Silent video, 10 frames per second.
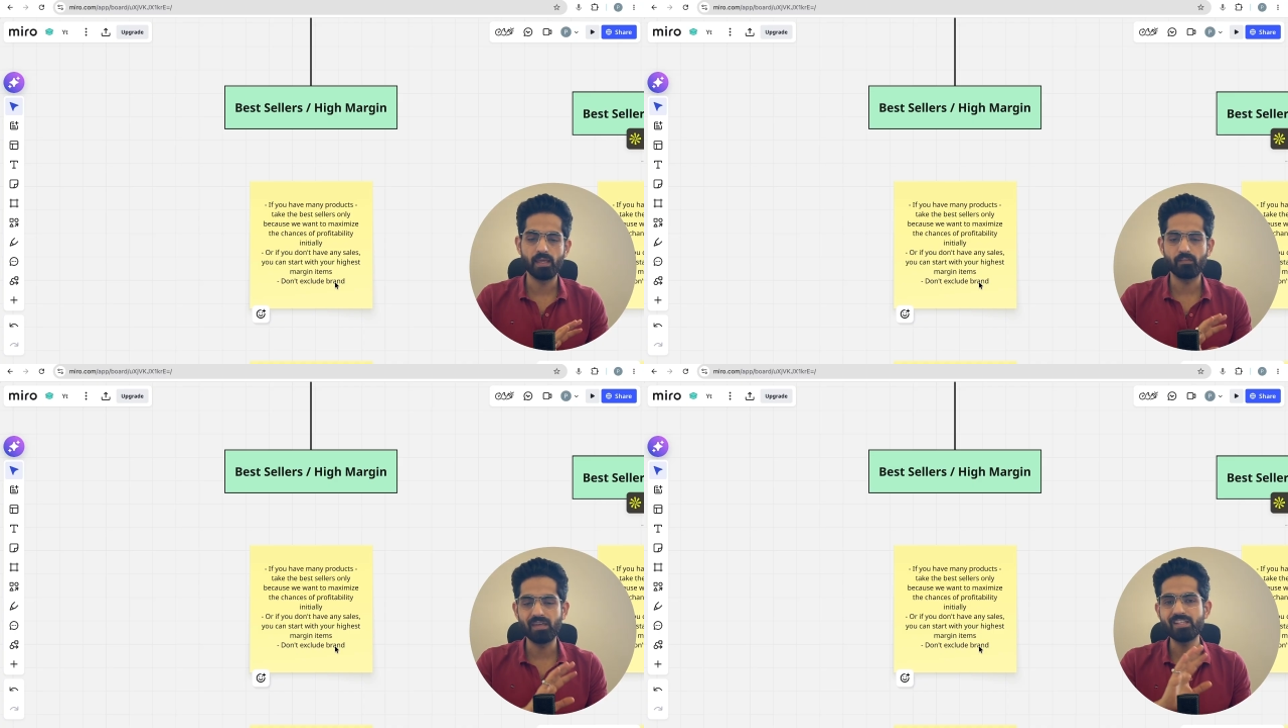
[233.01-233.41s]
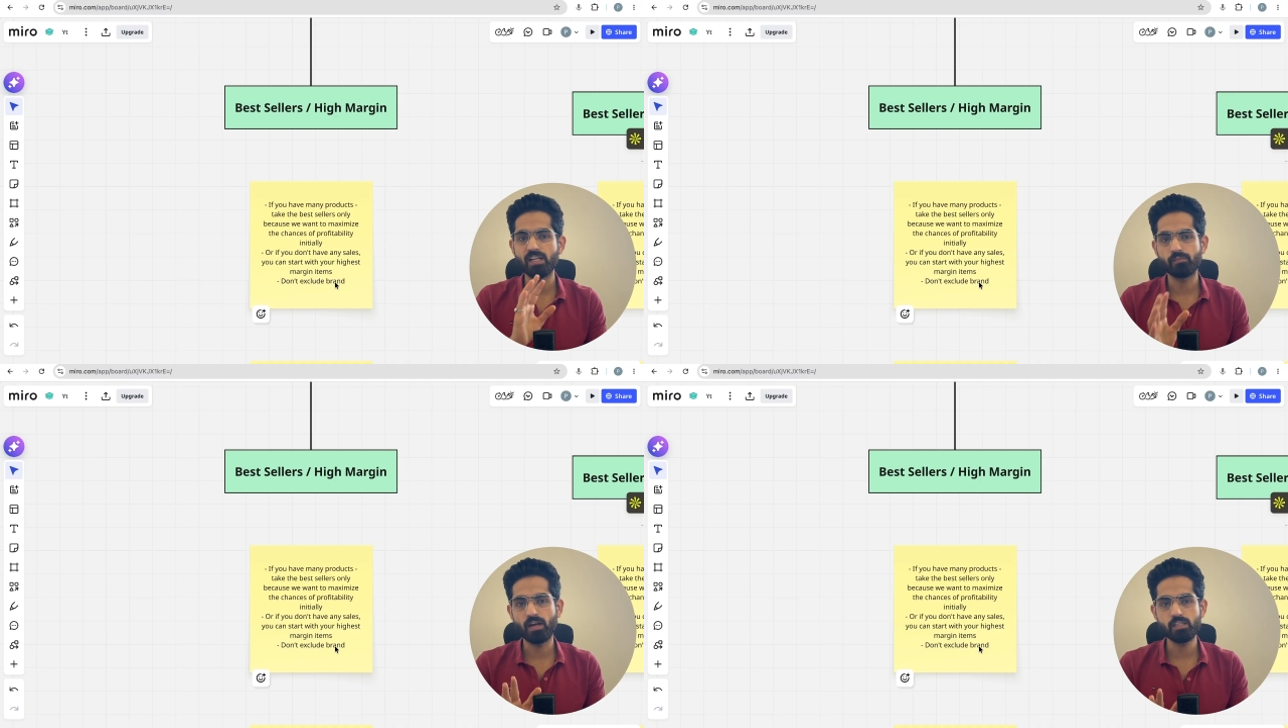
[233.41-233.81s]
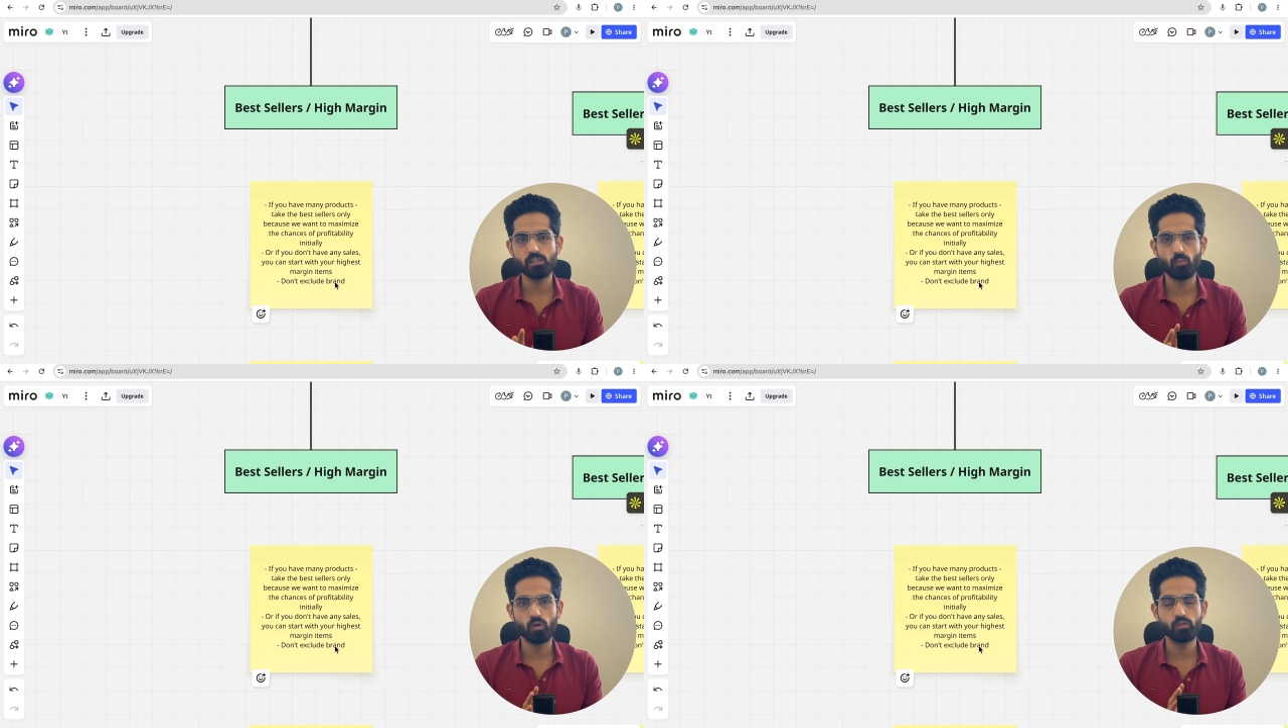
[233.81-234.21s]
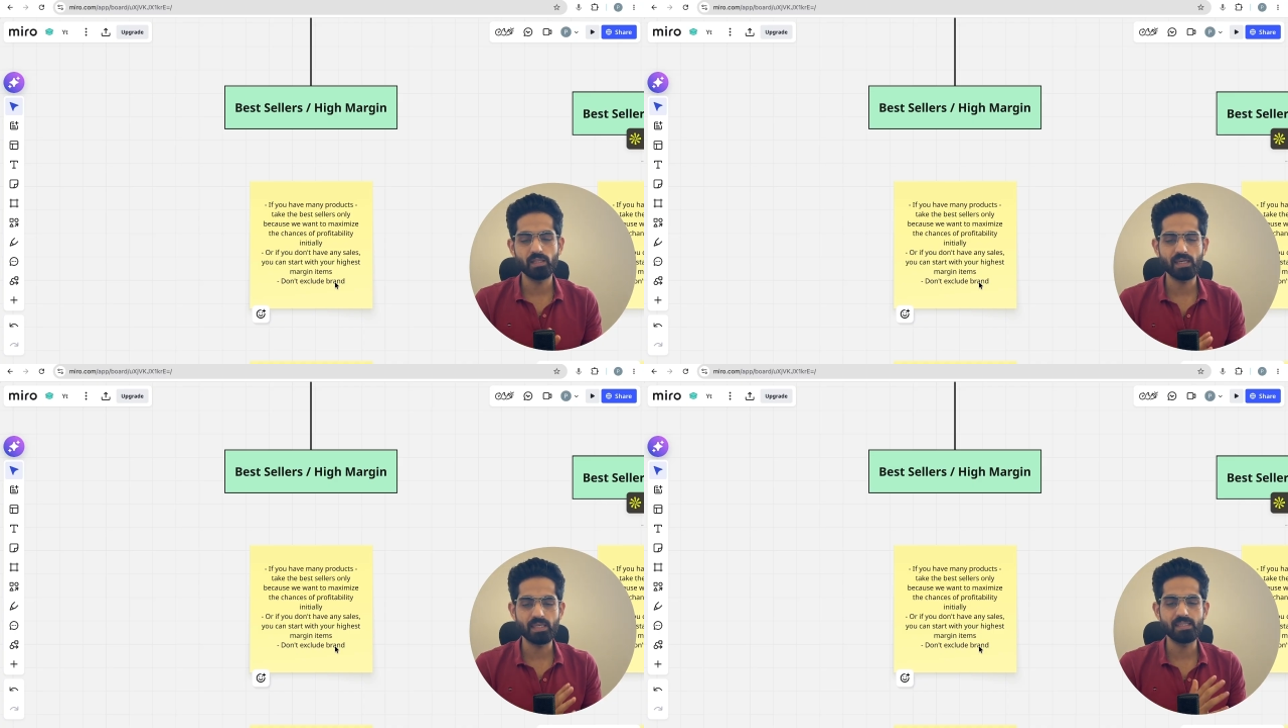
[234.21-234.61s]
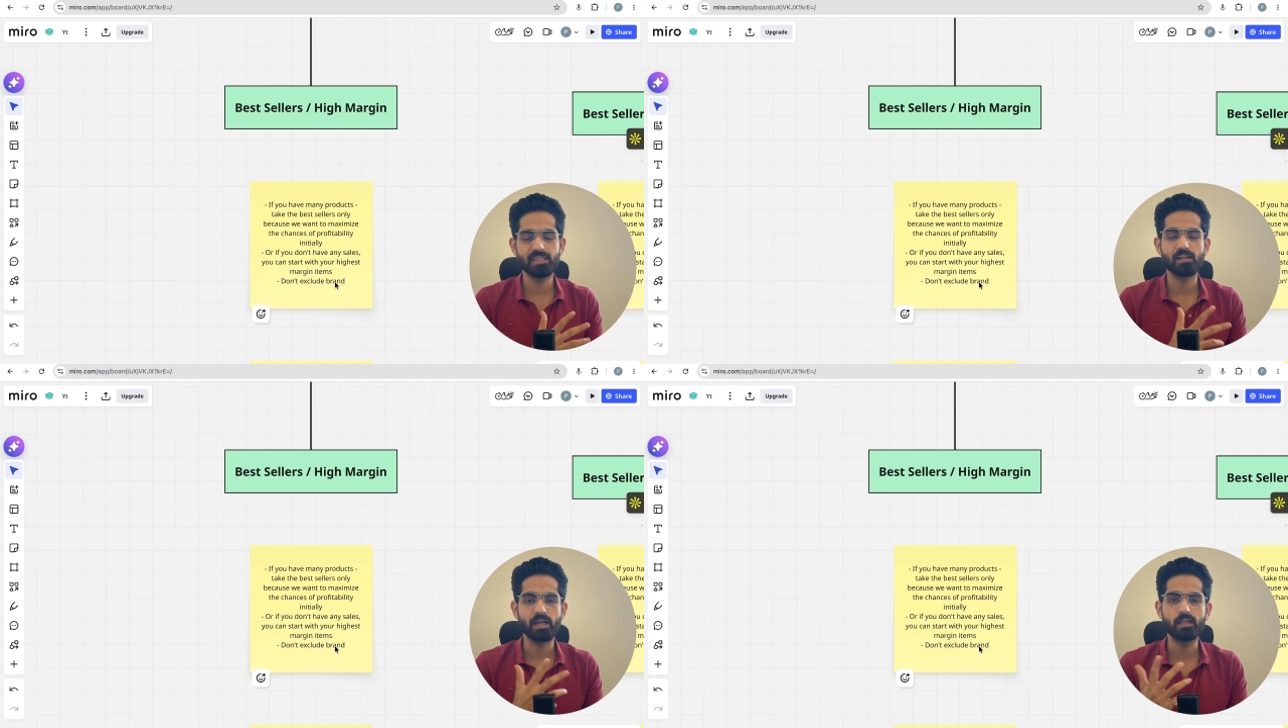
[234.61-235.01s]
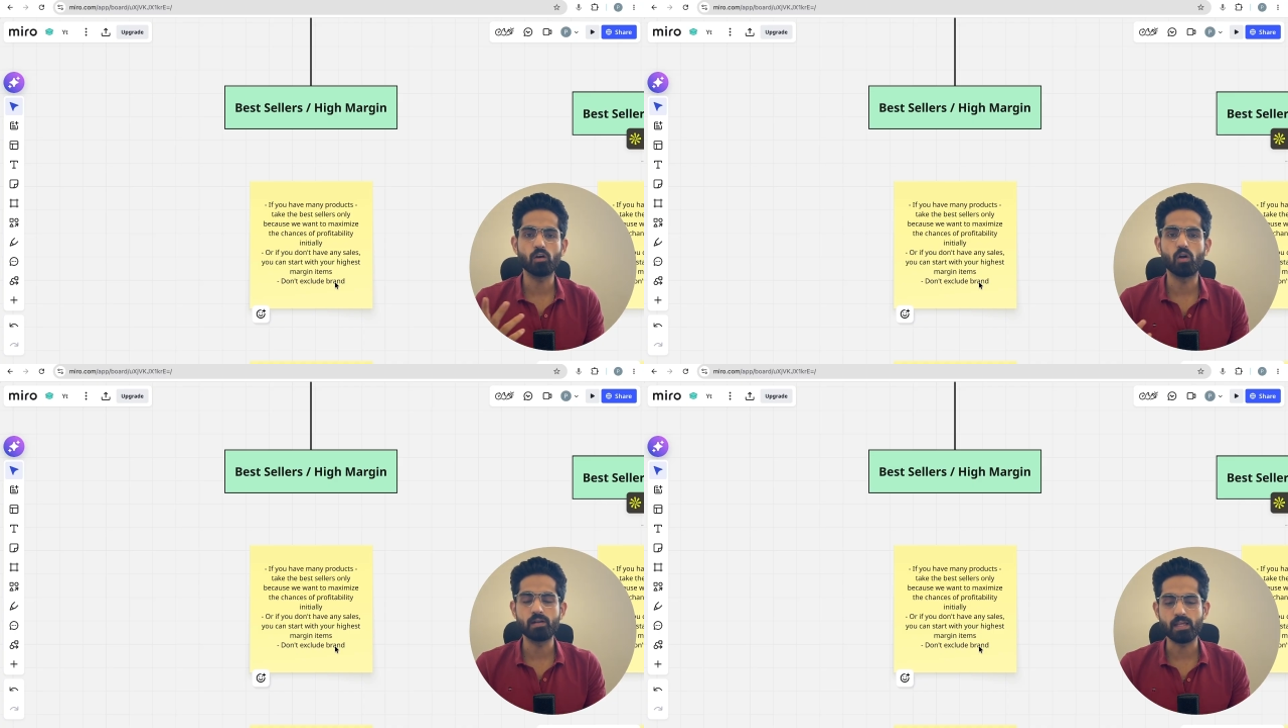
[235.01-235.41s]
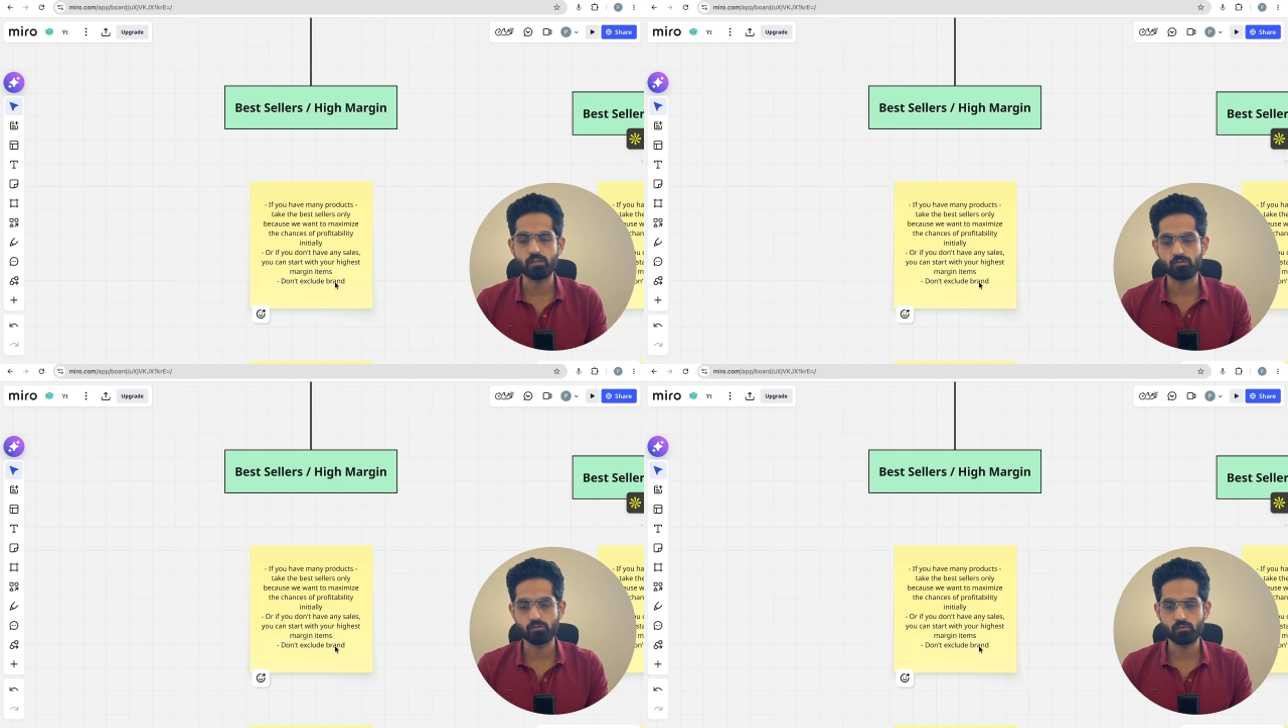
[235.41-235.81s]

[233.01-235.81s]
Like, each advice you want to take in the right context.